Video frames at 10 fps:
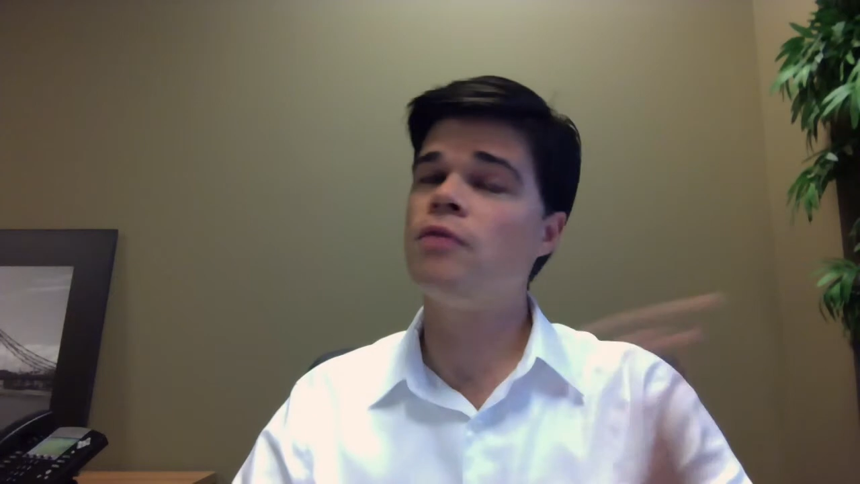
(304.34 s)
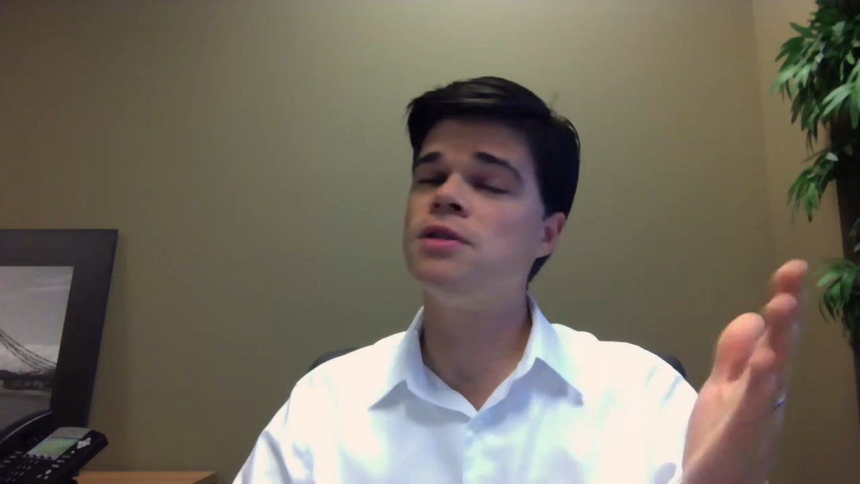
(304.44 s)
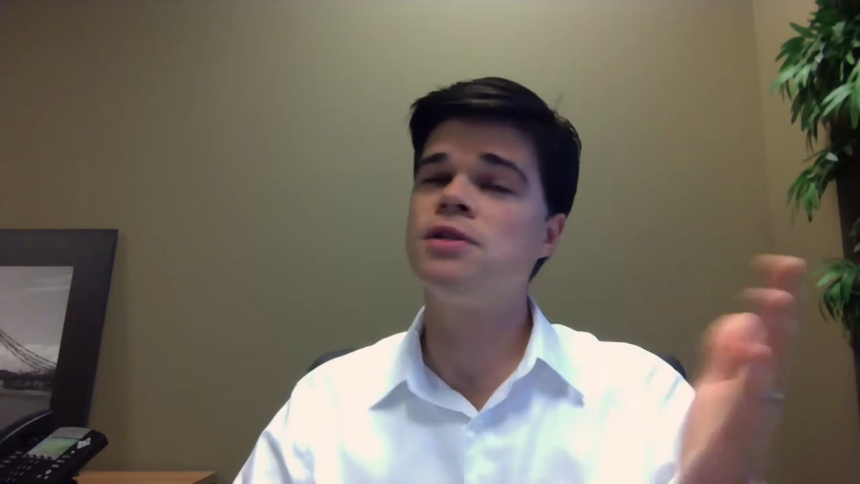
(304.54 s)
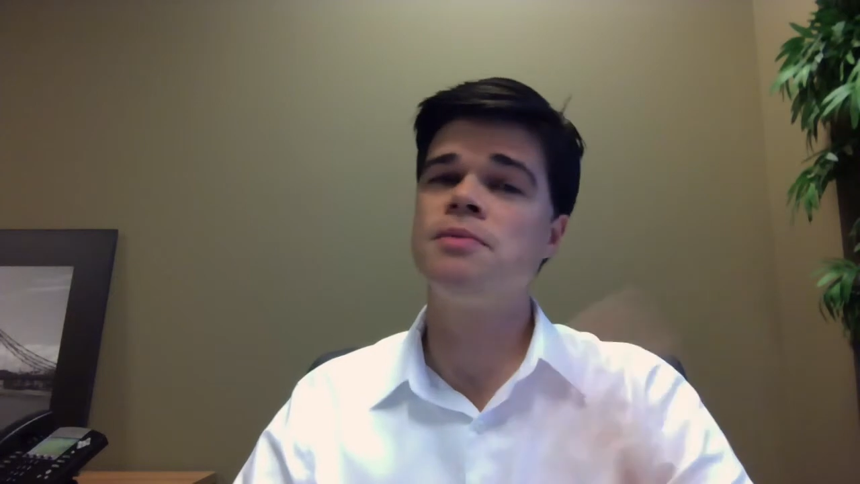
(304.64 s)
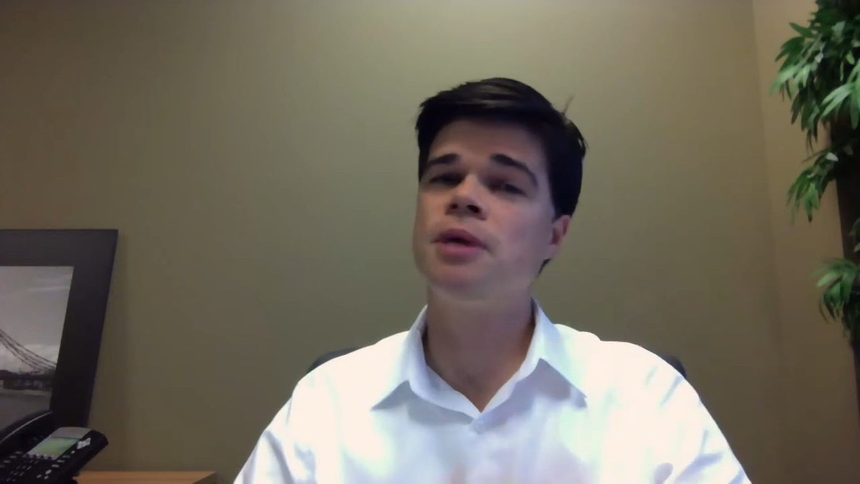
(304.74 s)

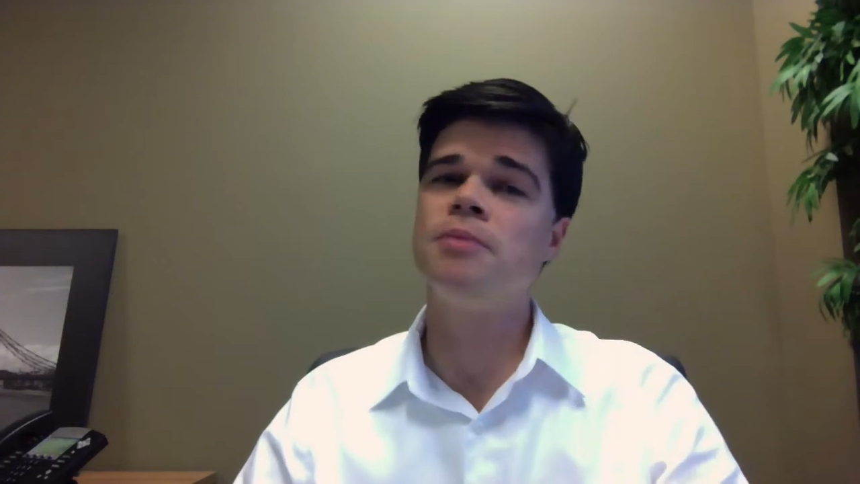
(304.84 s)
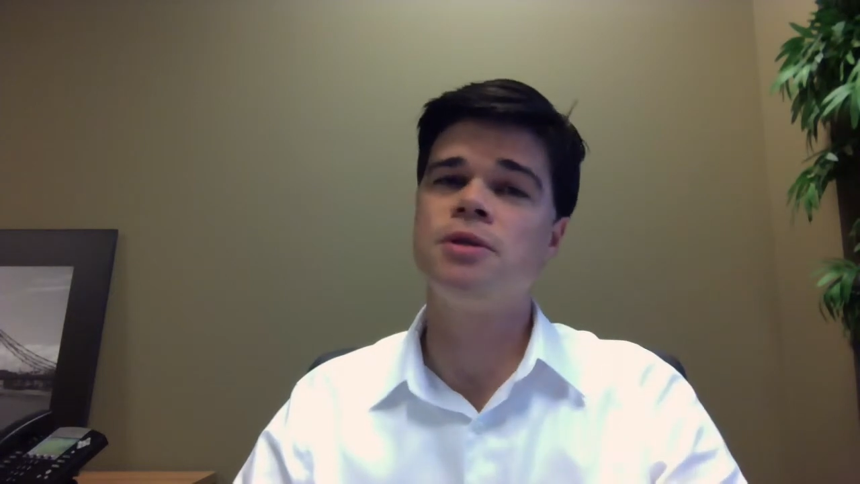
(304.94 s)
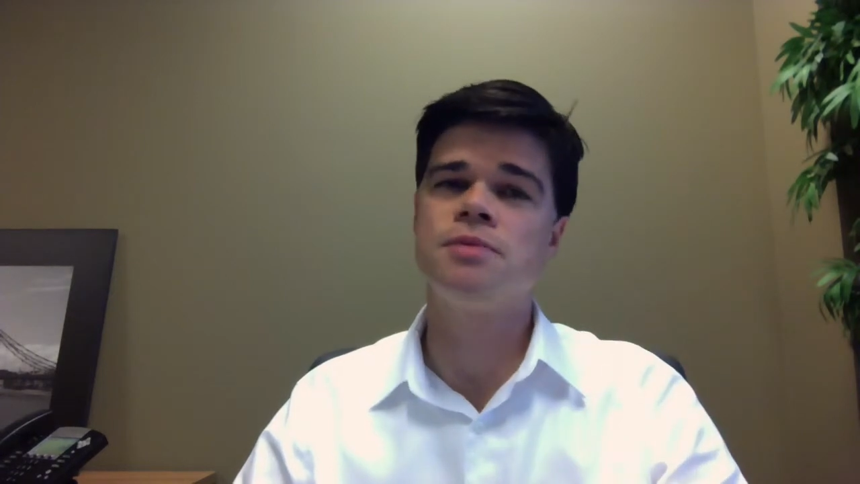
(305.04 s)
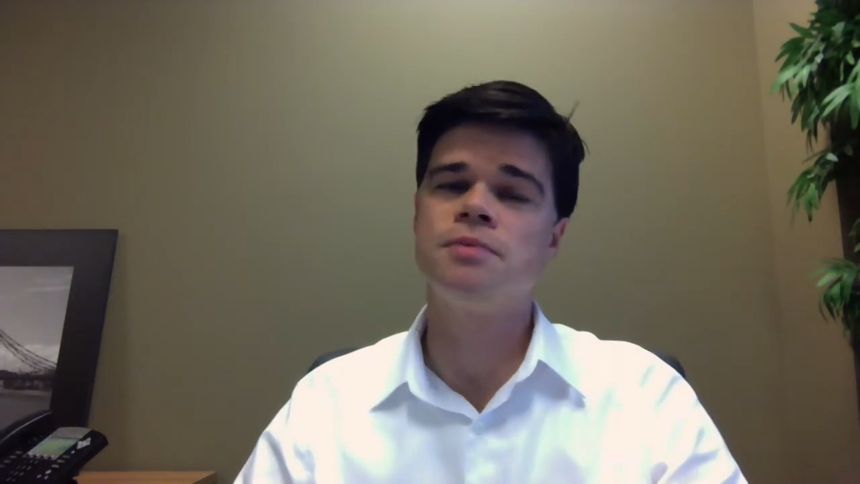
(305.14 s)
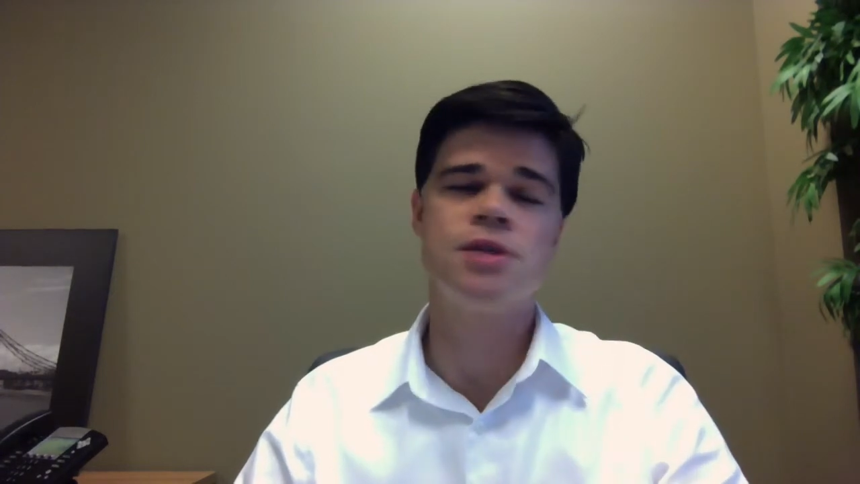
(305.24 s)
some
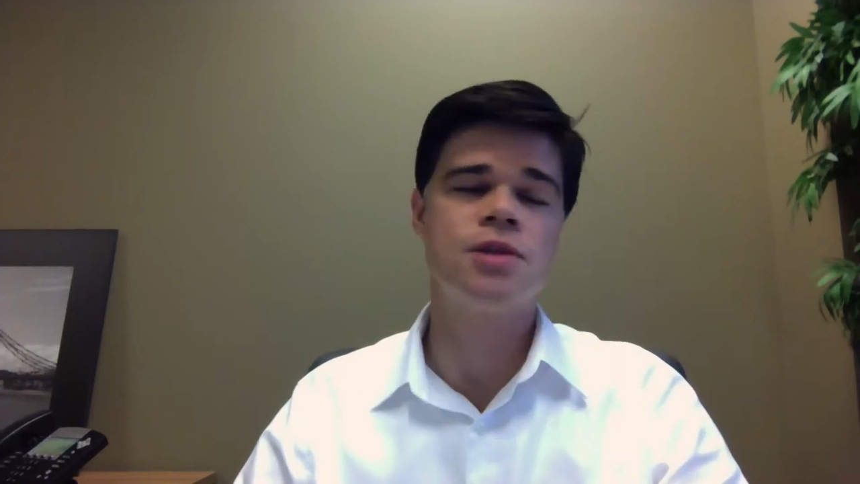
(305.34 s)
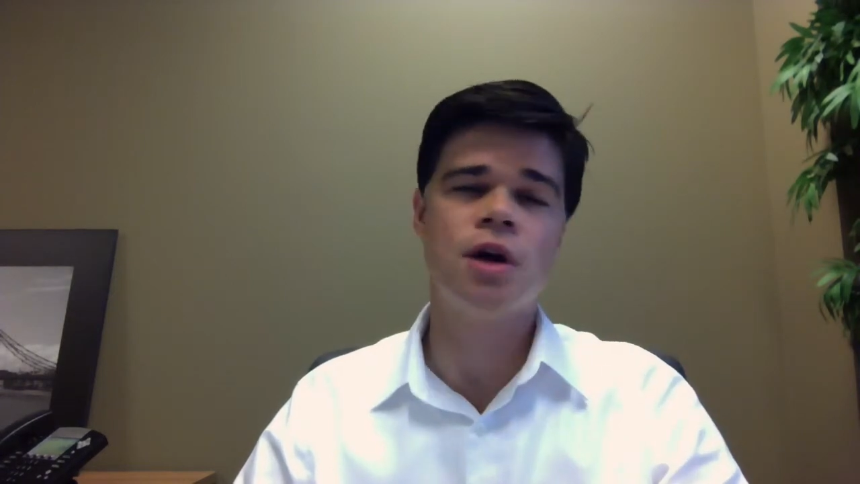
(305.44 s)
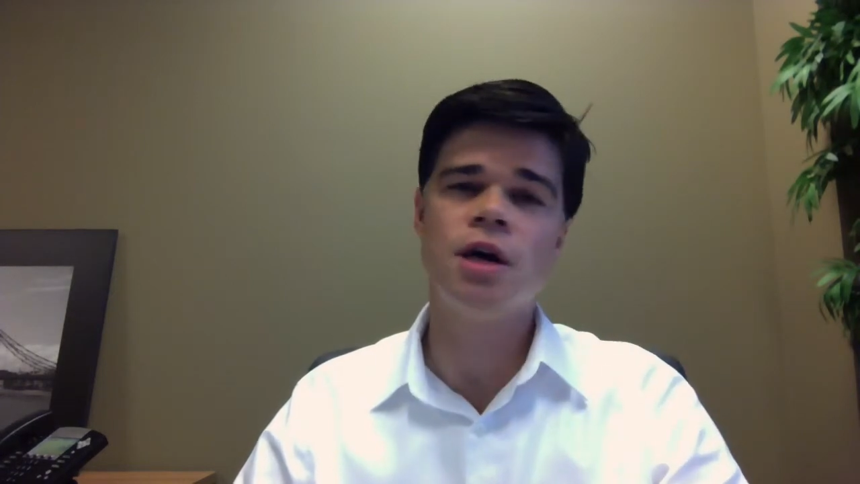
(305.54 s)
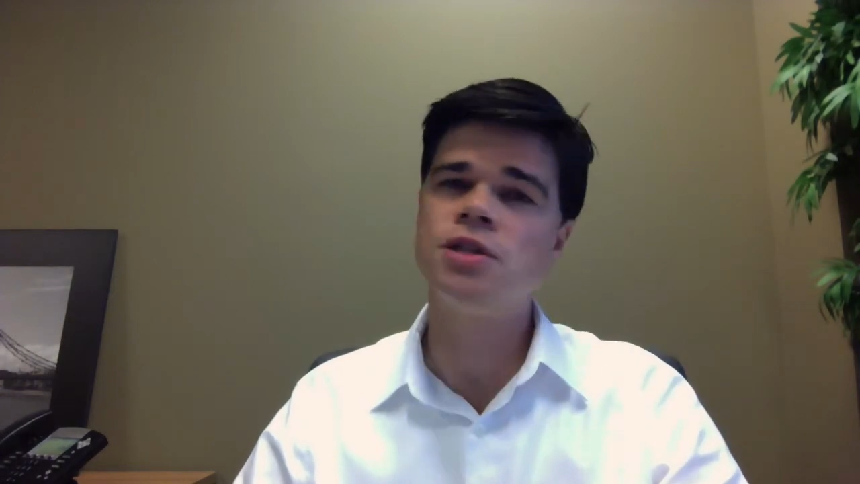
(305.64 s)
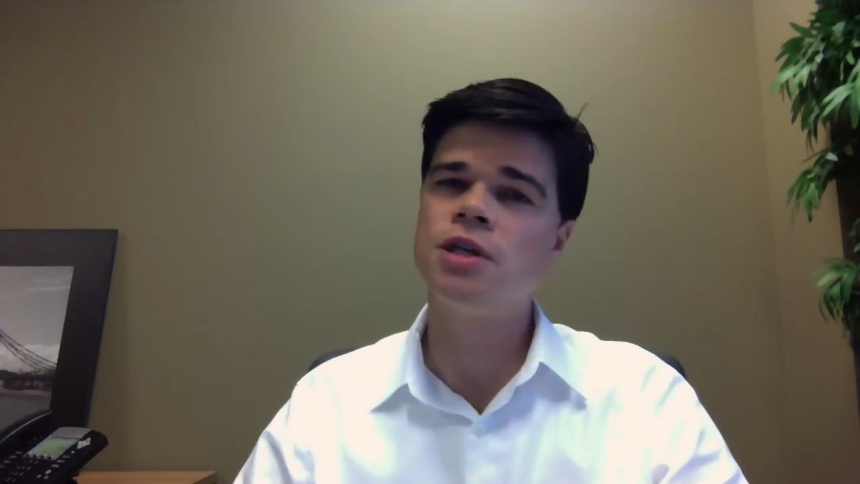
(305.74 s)
numbers. It doesn't cost